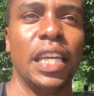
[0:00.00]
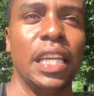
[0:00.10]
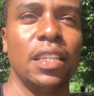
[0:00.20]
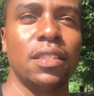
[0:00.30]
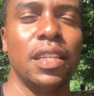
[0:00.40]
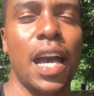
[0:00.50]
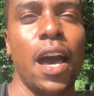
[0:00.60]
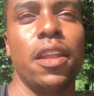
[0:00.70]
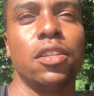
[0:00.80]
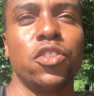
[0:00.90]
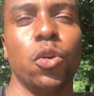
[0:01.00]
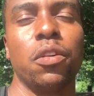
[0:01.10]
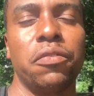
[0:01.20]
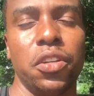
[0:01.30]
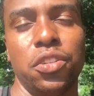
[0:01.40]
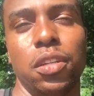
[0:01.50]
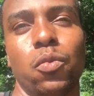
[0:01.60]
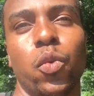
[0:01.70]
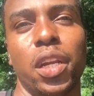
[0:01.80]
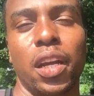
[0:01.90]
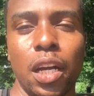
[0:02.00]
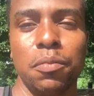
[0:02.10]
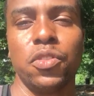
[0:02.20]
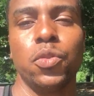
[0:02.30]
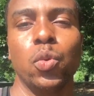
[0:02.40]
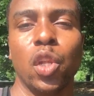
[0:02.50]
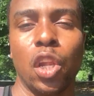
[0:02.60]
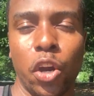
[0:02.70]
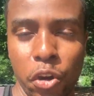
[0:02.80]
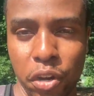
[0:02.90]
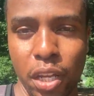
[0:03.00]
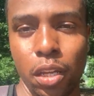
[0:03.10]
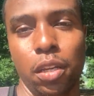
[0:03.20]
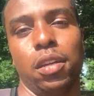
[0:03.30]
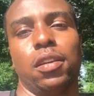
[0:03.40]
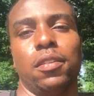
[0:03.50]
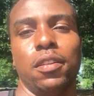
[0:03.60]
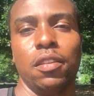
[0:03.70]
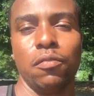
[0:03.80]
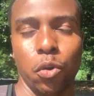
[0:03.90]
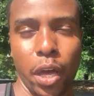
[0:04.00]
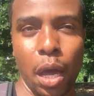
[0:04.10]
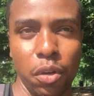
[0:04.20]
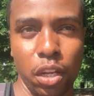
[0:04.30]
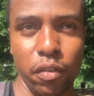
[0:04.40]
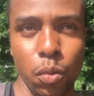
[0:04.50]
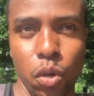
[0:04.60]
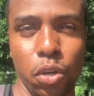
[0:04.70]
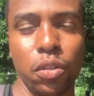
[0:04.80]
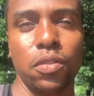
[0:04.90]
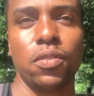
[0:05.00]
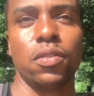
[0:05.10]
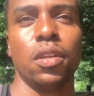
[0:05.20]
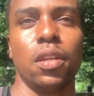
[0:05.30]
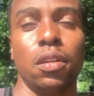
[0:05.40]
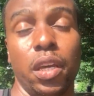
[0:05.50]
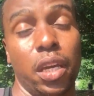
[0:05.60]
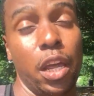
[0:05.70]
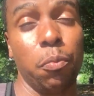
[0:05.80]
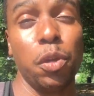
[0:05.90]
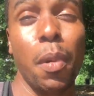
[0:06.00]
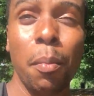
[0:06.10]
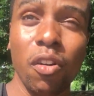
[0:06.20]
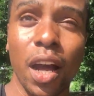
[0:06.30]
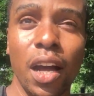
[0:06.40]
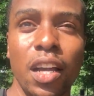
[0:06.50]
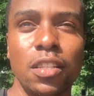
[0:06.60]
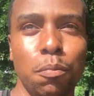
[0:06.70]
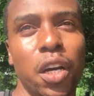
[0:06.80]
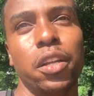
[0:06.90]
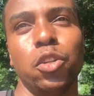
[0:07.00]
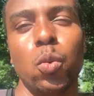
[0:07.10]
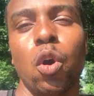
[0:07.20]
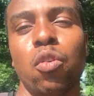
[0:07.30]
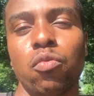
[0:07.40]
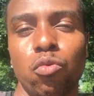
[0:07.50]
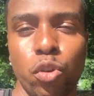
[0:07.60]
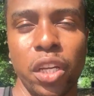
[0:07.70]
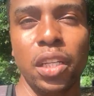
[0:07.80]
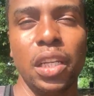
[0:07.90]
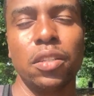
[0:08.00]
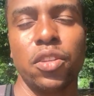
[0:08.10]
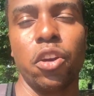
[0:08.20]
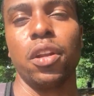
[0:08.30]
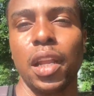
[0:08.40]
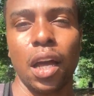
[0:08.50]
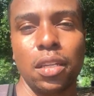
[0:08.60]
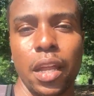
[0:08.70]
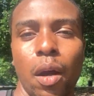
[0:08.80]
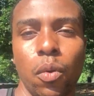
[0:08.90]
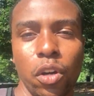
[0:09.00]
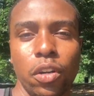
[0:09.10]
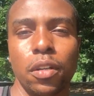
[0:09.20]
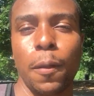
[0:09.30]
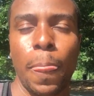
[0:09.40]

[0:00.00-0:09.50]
it is not so efficient when it comes to learning vocabulary words it can help you memorize, but you won't really internalize that word.